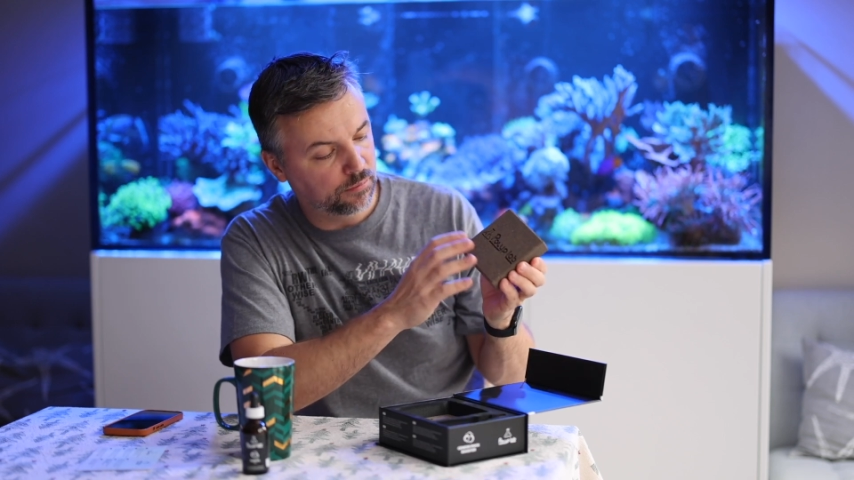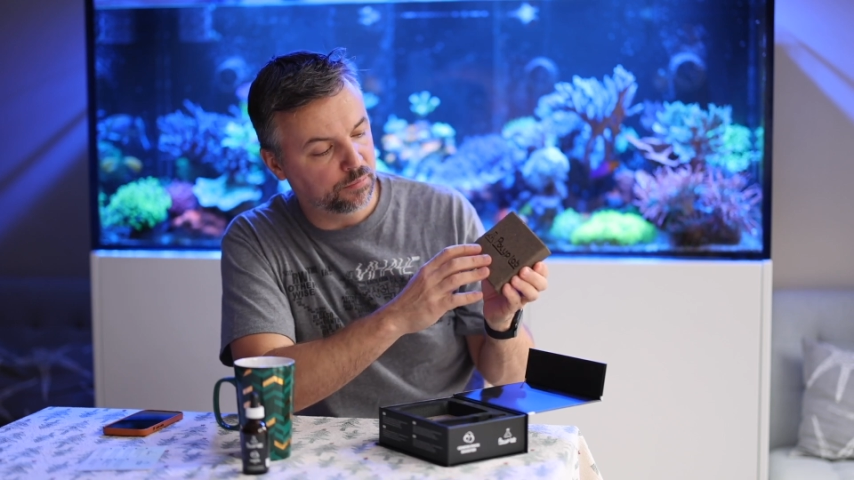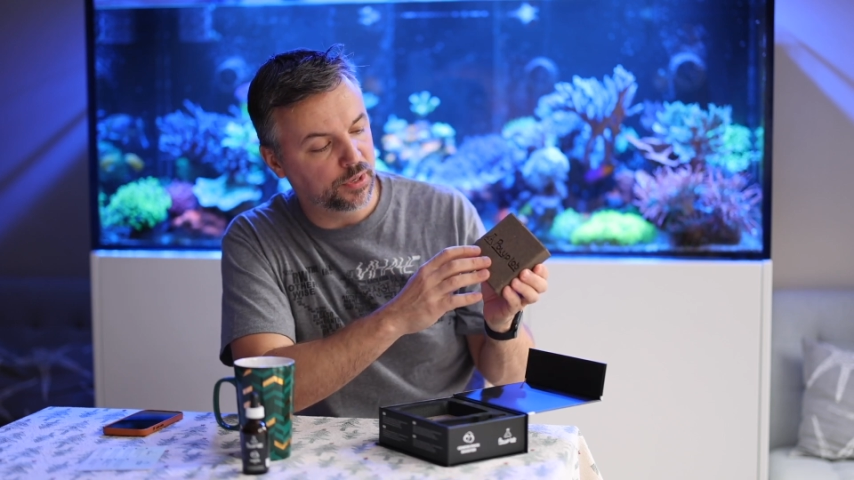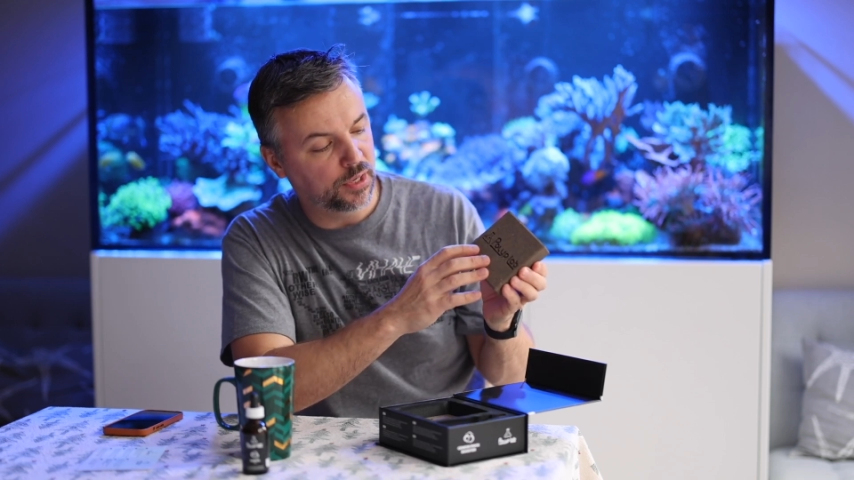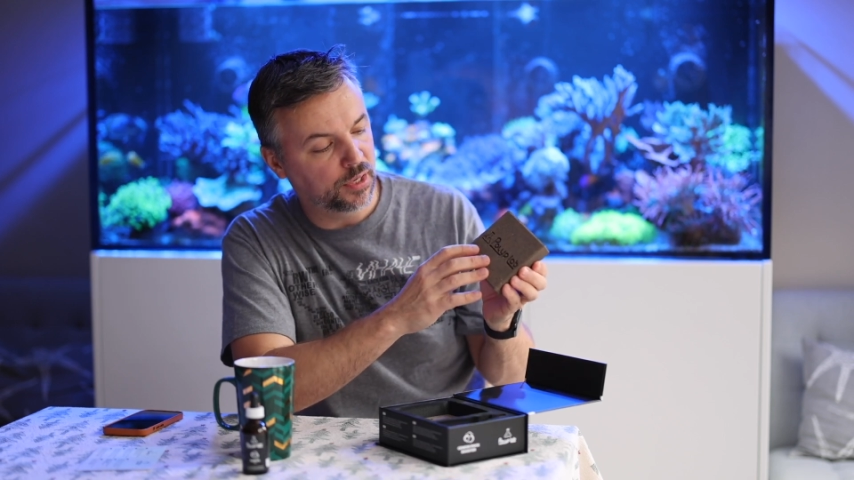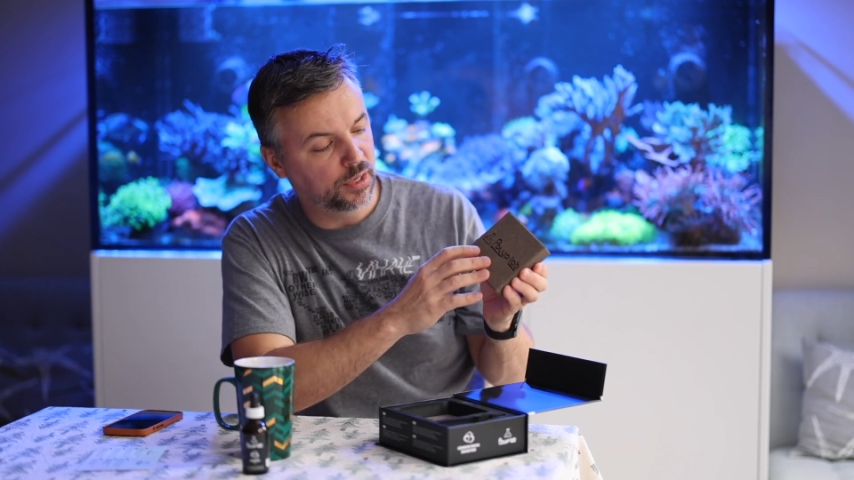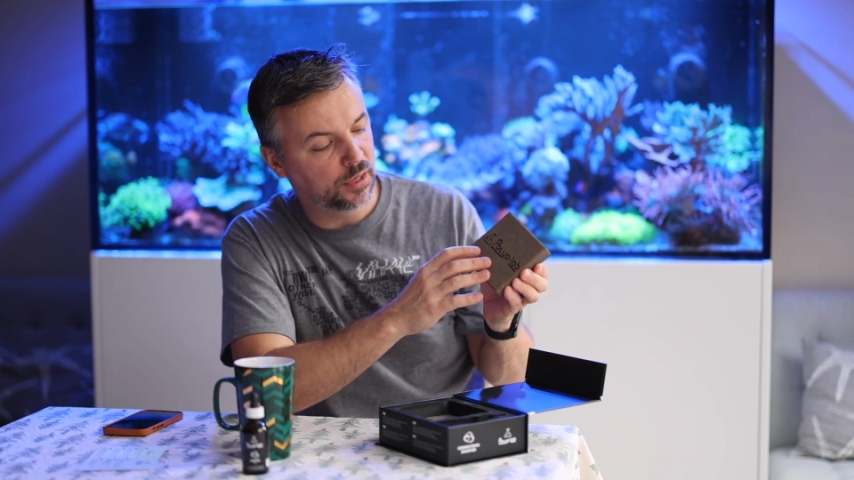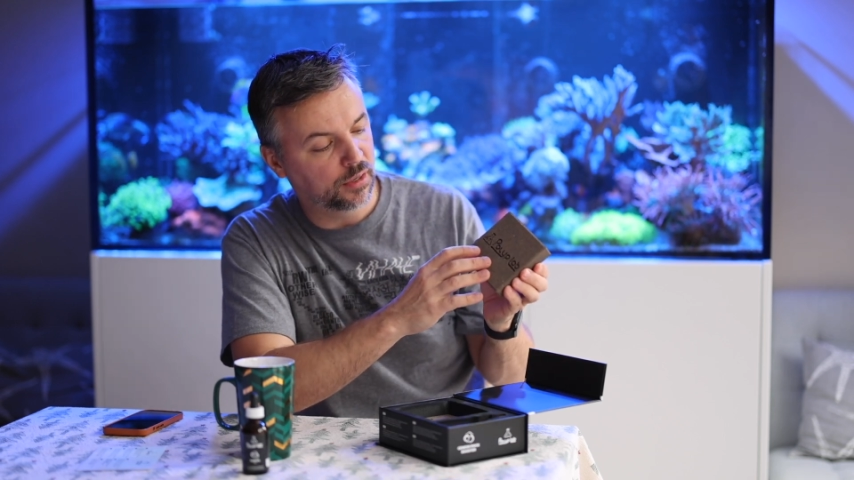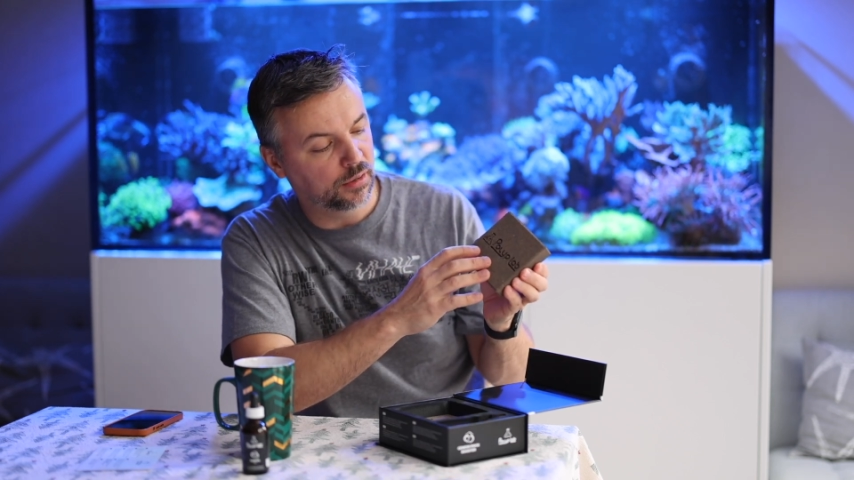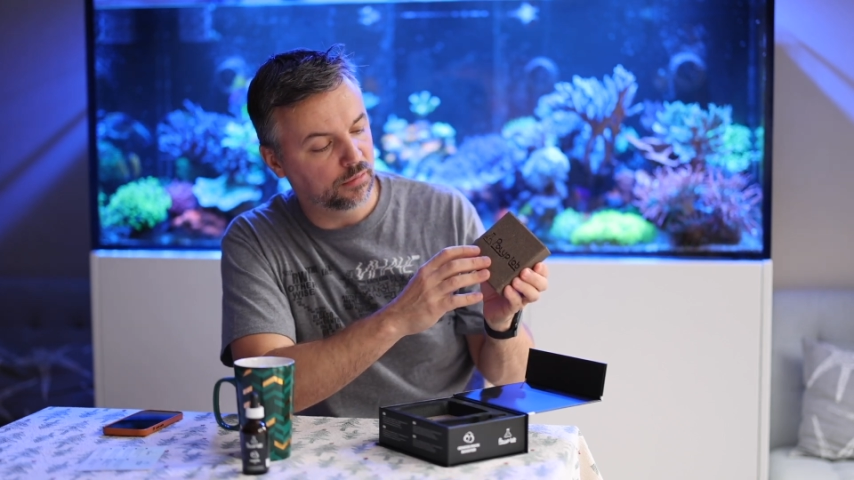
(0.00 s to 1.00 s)

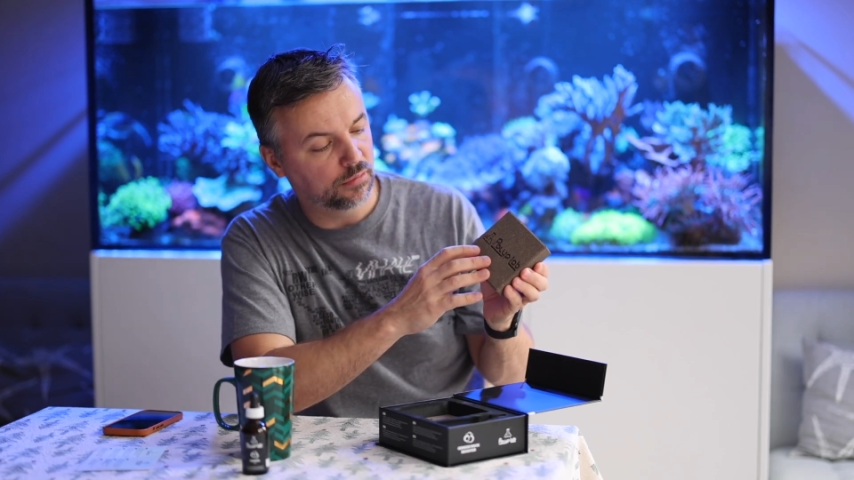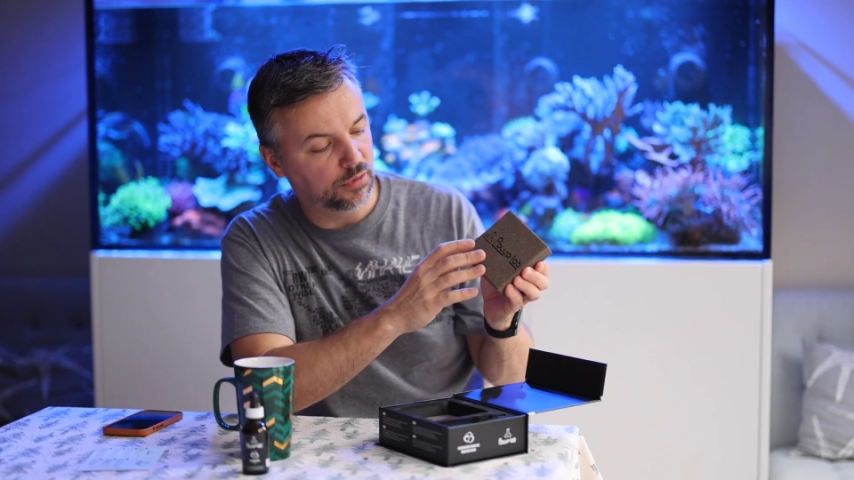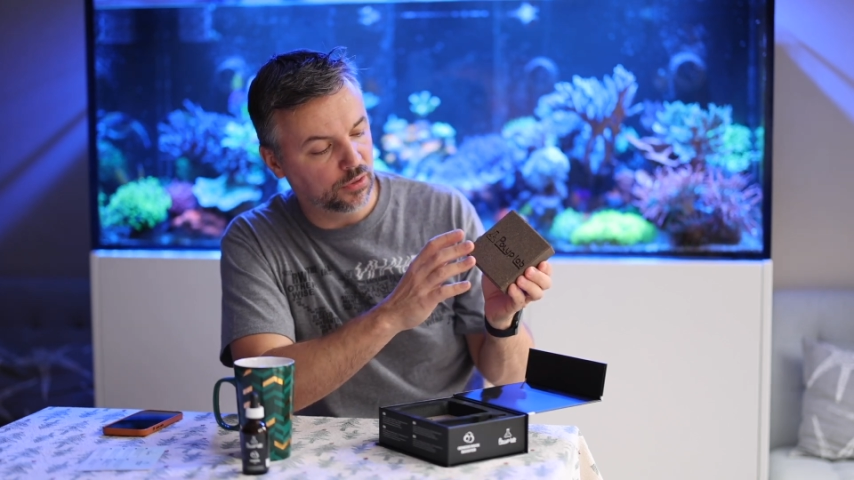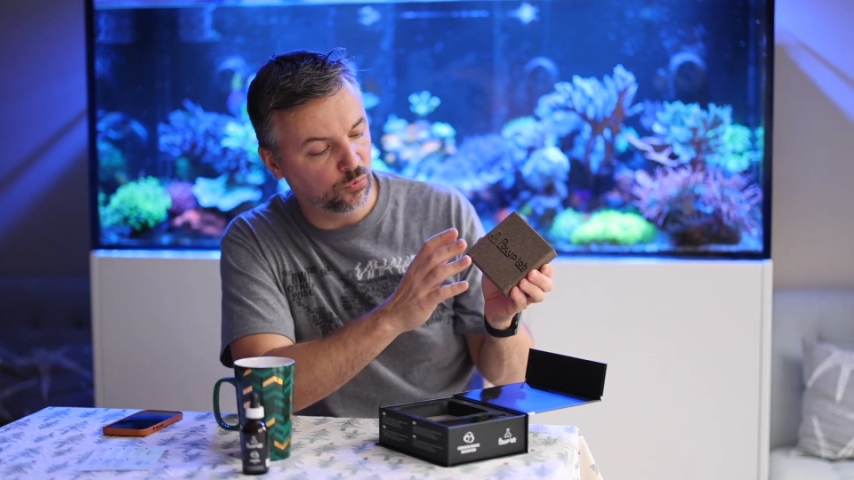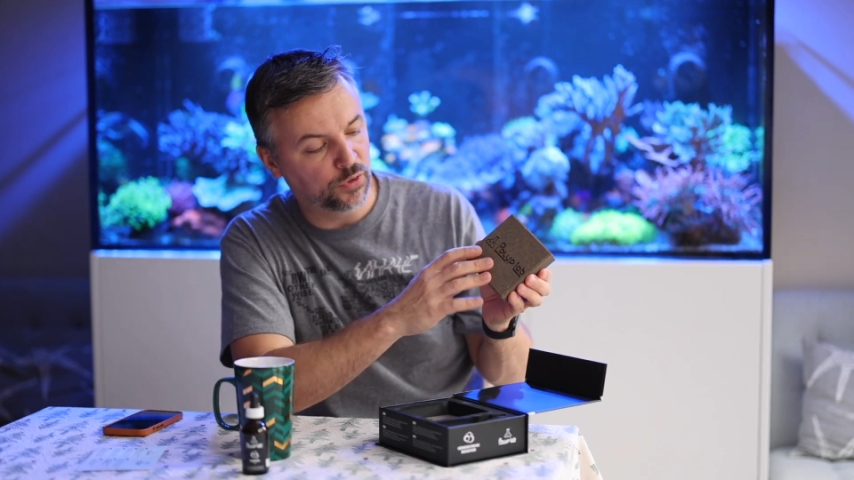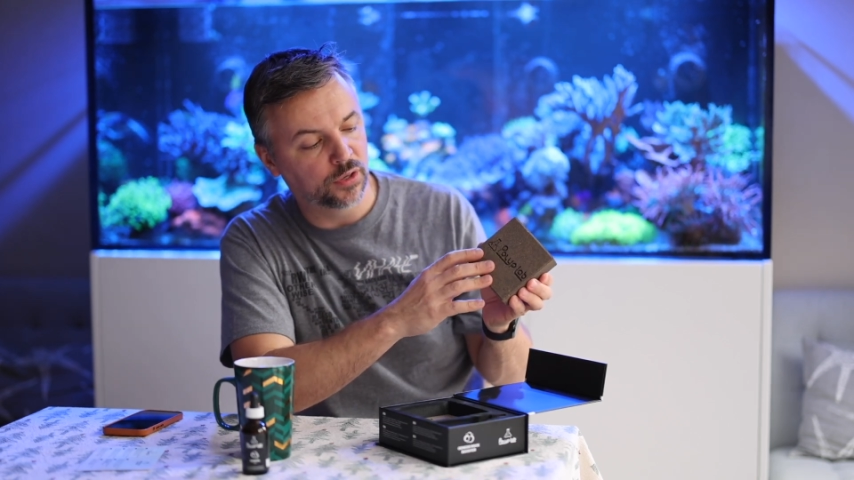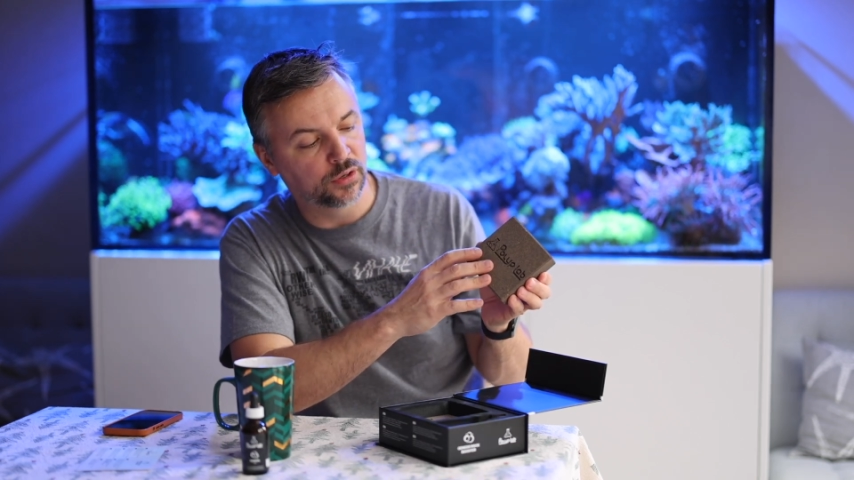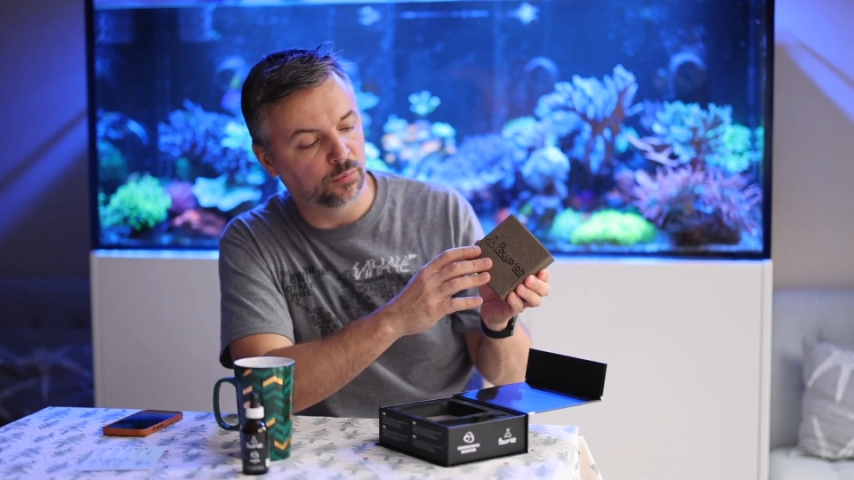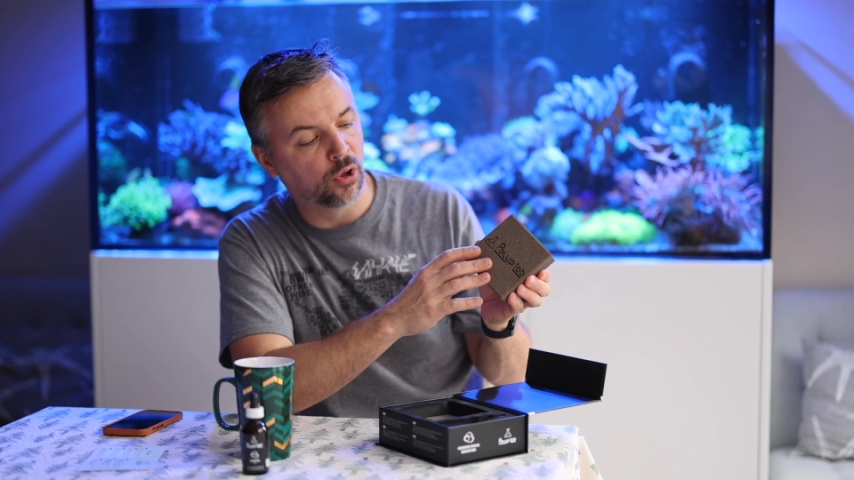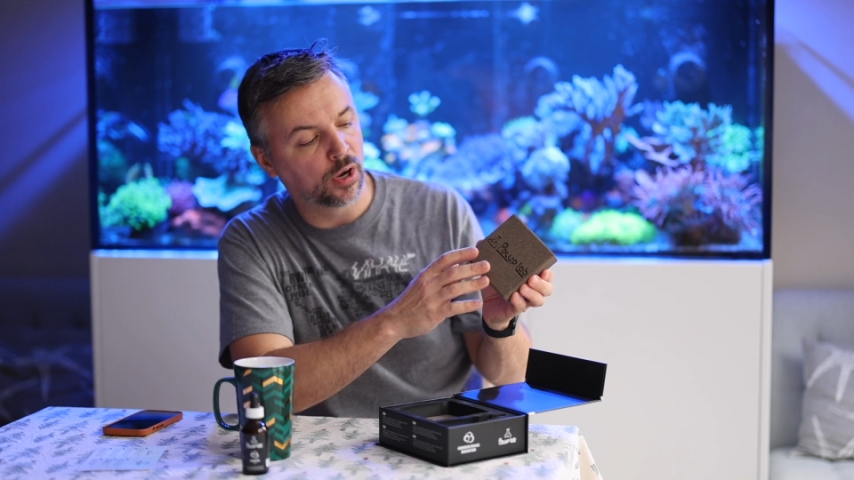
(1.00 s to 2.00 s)
be within
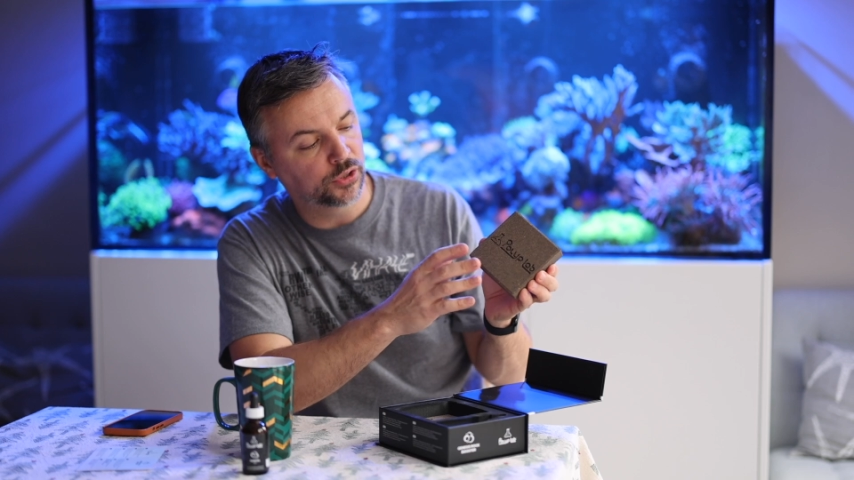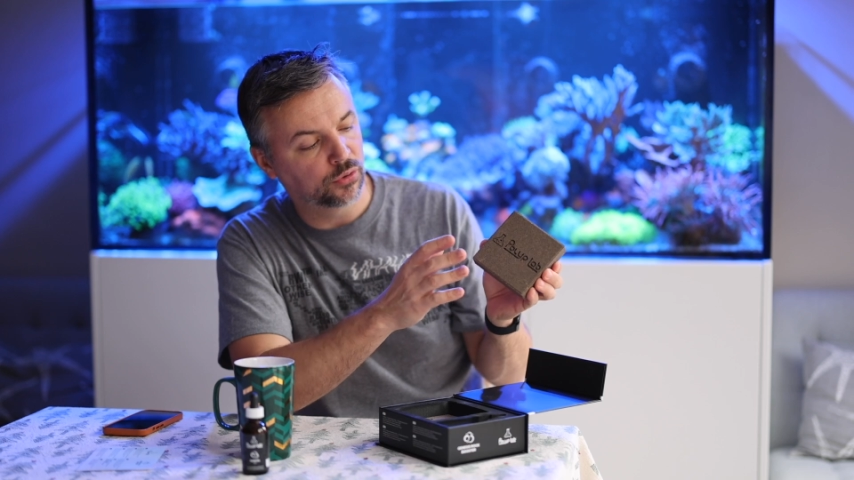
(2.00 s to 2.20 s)
the block,